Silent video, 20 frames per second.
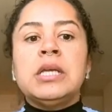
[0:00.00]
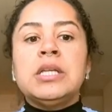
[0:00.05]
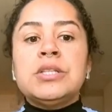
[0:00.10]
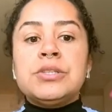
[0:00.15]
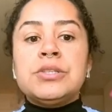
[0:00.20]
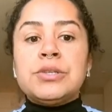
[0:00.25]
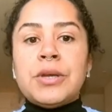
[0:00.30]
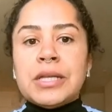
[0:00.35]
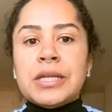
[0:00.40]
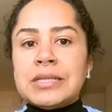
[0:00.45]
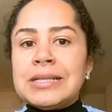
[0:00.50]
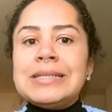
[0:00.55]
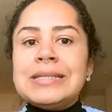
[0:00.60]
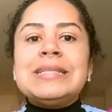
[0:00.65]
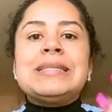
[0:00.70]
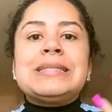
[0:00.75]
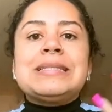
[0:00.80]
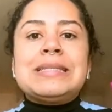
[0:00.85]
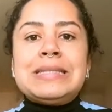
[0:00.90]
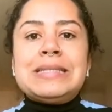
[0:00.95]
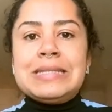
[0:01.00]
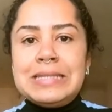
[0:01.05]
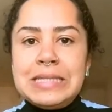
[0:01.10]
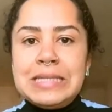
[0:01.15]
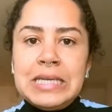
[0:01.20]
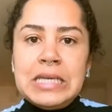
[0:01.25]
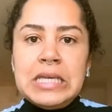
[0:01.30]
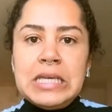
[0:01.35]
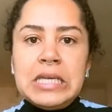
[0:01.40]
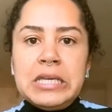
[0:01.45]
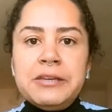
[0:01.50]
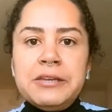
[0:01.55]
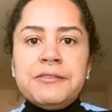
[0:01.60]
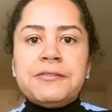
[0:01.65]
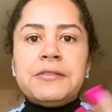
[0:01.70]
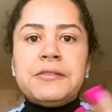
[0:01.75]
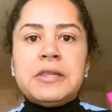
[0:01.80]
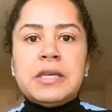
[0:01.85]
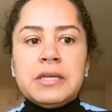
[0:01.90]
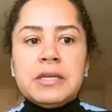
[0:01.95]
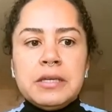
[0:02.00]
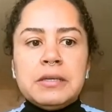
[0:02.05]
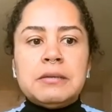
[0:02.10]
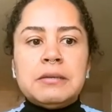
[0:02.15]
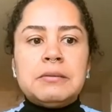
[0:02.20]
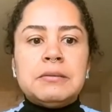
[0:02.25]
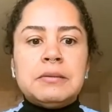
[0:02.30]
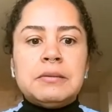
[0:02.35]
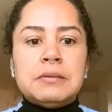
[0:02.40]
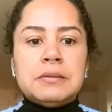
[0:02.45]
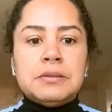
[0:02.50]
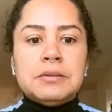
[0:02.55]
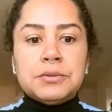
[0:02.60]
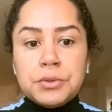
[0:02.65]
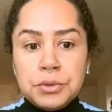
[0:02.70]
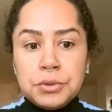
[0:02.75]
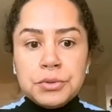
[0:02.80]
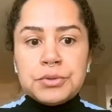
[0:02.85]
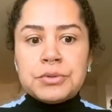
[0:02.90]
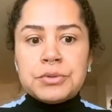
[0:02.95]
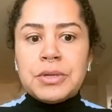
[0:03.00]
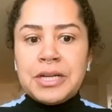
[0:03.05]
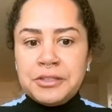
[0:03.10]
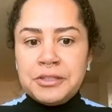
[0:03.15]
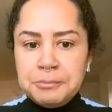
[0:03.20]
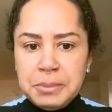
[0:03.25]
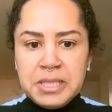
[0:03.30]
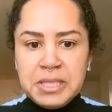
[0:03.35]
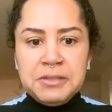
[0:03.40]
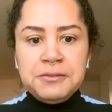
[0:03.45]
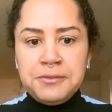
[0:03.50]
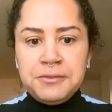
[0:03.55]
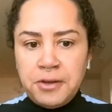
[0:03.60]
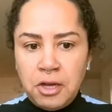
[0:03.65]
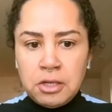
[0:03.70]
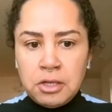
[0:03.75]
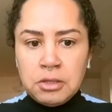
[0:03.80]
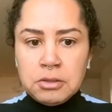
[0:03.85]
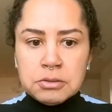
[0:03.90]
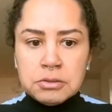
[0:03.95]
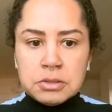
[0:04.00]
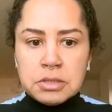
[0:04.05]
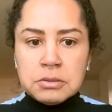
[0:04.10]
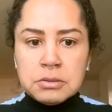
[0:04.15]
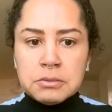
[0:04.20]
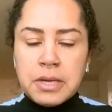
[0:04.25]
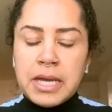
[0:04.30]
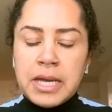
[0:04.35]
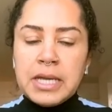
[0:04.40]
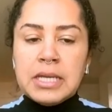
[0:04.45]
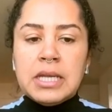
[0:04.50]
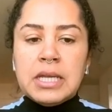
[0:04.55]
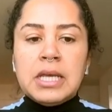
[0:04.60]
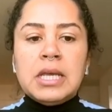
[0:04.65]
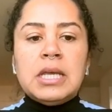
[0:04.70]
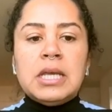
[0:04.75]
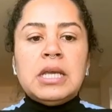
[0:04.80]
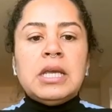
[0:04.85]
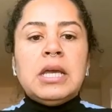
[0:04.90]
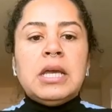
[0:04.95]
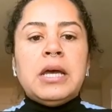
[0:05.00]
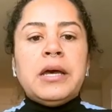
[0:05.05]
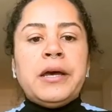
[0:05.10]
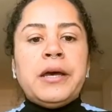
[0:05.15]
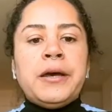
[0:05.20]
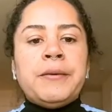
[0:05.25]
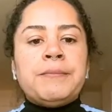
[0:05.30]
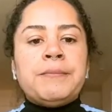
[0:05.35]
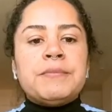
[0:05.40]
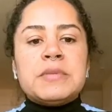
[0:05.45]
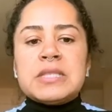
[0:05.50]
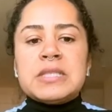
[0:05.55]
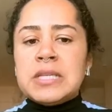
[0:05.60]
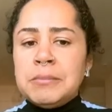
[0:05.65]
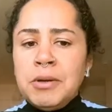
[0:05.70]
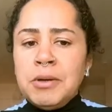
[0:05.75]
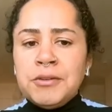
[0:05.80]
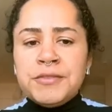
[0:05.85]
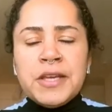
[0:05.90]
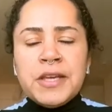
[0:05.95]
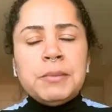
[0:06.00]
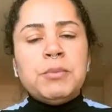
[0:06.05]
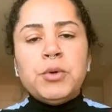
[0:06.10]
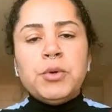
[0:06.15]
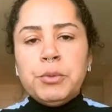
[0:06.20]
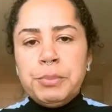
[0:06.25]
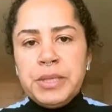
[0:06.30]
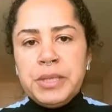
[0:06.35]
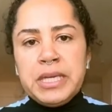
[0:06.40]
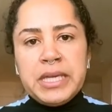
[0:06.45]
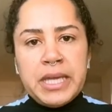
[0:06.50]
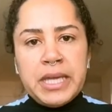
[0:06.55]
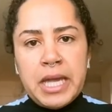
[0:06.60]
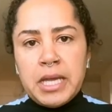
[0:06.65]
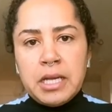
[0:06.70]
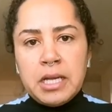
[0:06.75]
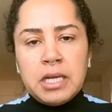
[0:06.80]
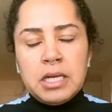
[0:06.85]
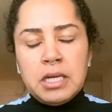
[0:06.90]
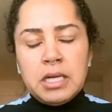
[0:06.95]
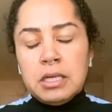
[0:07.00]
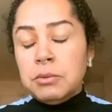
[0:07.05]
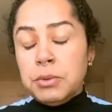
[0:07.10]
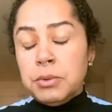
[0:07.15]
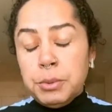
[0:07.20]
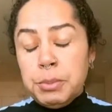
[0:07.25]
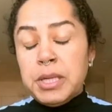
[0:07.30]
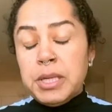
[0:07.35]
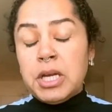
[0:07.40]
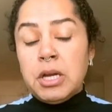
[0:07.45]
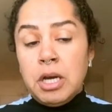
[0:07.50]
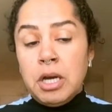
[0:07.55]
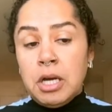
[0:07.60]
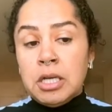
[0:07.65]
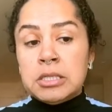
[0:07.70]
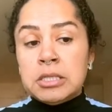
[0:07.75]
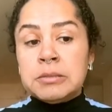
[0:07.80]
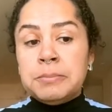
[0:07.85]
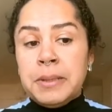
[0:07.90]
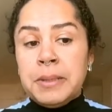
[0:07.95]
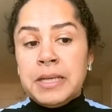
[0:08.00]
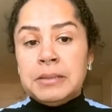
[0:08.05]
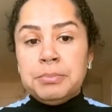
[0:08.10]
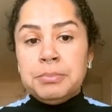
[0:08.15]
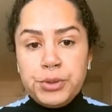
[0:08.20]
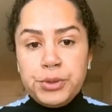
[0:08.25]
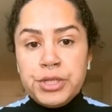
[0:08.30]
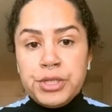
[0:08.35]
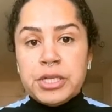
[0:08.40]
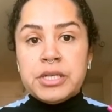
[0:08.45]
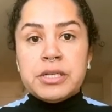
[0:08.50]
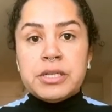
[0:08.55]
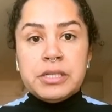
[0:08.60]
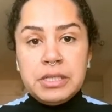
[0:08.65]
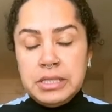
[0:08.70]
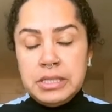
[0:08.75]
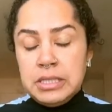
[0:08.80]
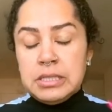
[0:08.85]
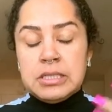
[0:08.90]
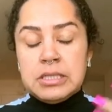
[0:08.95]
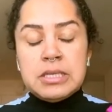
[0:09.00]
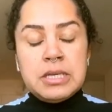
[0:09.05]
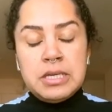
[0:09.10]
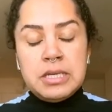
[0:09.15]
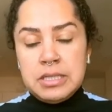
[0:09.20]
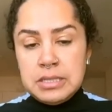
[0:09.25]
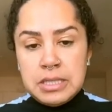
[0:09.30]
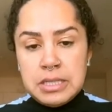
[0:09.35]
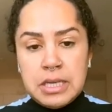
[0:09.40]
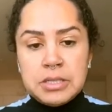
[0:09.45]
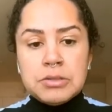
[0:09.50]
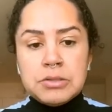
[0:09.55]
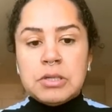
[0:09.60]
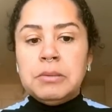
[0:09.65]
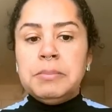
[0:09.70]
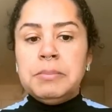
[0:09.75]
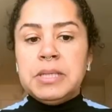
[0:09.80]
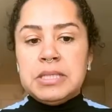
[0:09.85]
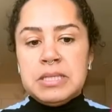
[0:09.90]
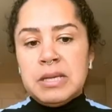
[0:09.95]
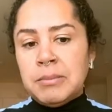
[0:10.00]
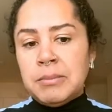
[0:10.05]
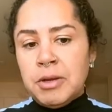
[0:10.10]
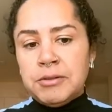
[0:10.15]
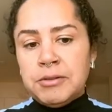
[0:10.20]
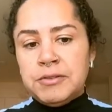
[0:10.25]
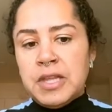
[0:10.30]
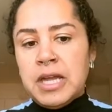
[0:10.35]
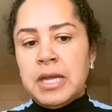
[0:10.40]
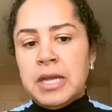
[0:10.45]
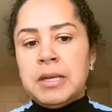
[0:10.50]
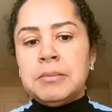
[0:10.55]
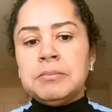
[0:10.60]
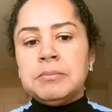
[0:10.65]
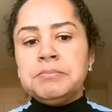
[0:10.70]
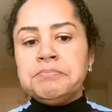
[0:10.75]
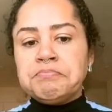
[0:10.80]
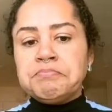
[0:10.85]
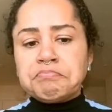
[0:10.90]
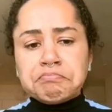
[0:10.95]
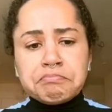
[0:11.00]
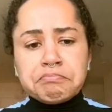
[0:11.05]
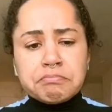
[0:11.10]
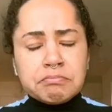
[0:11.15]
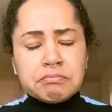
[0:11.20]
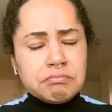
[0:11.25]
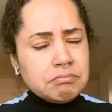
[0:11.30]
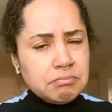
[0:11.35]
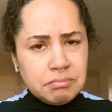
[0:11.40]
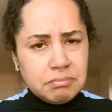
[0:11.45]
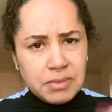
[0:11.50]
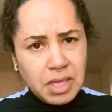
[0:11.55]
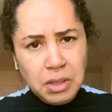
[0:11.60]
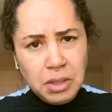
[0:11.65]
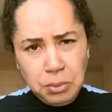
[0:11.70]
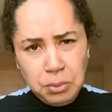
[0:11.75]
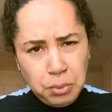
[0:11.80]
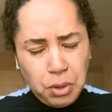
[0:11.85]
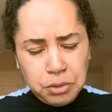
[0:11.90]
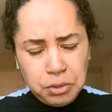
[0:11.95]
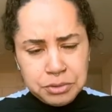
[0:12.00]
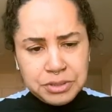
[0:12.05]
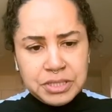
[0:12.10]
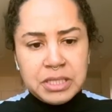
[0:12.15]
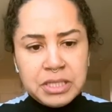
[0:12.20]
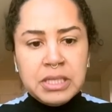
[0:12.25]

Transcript: to at least see if the rules are being followed, right? Some of them will be caught by Prettier, LinkedIn, etc., but some of them won't.